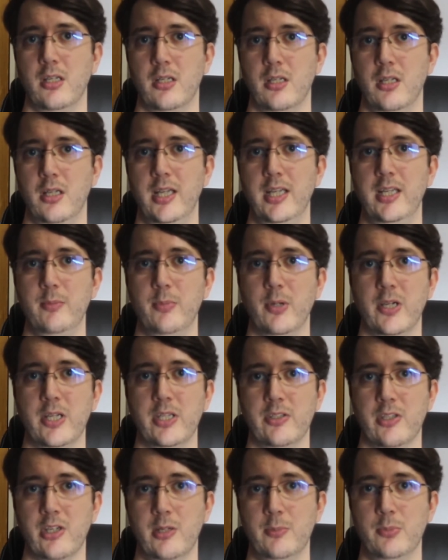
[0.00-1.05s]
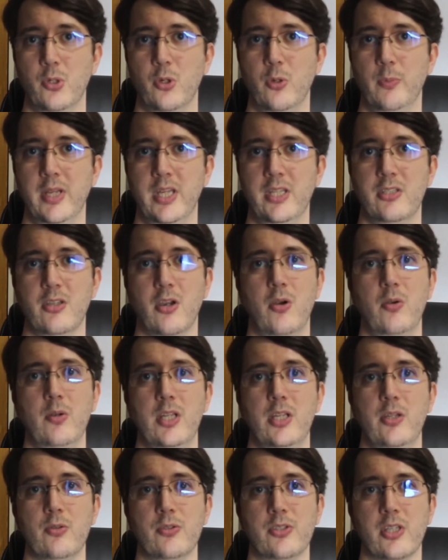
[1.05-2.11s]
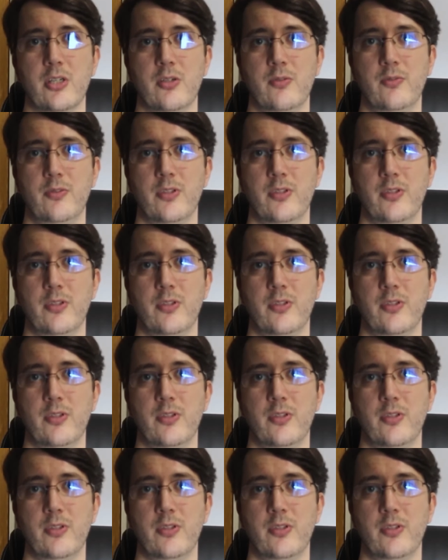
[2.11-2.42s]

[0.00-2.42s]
Leading by example means holding yourself